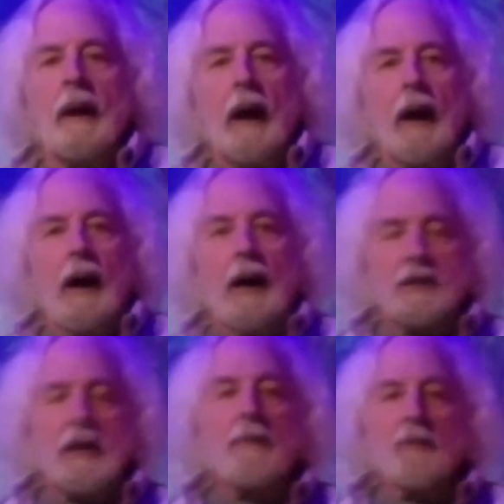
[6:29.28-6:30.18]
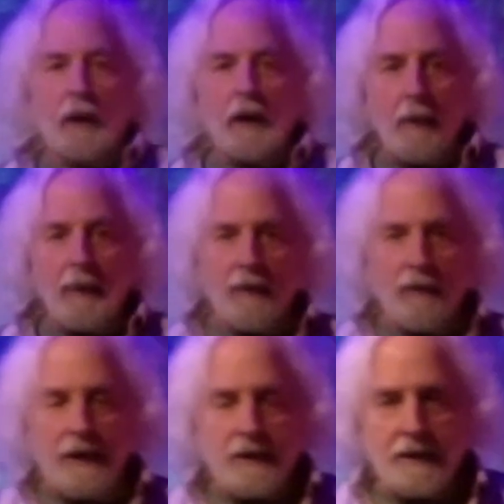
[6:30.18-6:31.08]
I stopped for a couple of
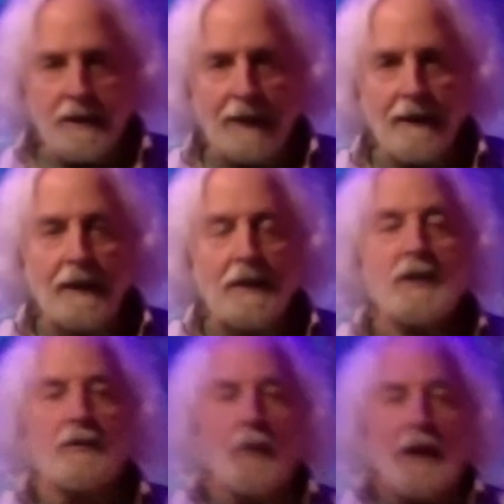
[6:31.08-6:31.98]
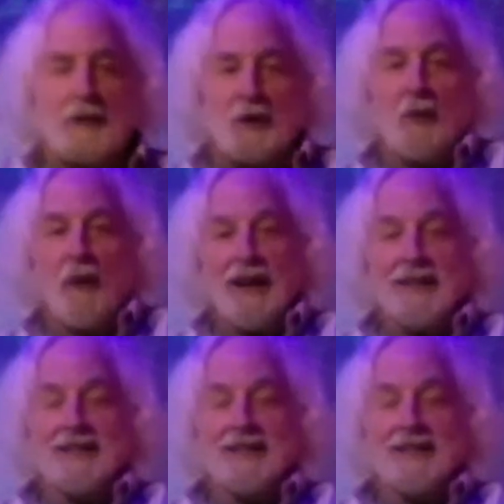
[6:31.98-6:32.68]
reasons, not the least of which was